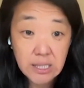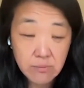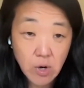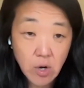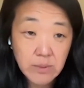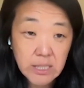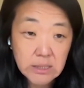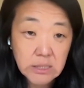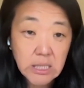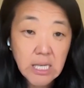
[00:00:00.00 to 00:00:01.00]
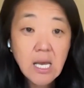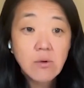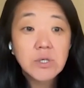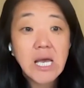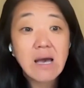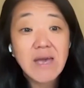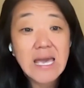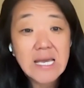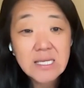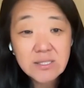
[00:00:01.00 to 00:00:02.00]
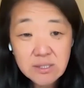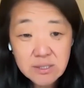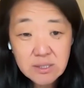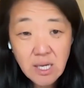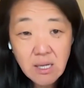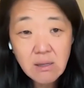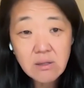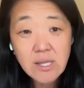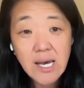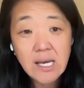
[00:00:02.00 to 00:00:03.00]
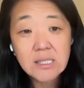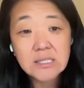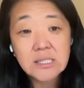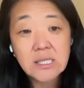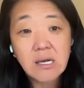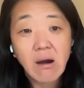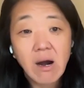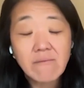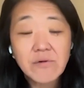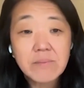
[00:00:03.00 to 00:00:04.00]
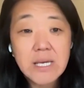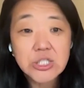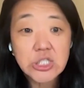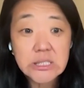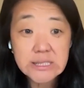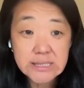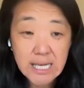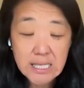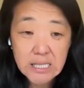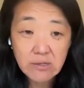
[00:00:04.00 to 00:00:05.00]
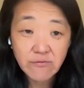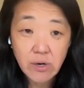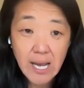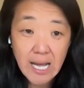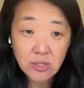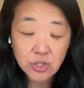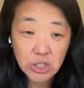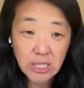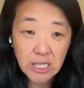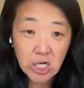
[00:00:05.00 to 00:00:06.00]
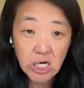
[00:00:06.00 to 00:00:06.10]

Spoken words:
enrollment. We have azer-cel that is in a confirmation setting for allogeneic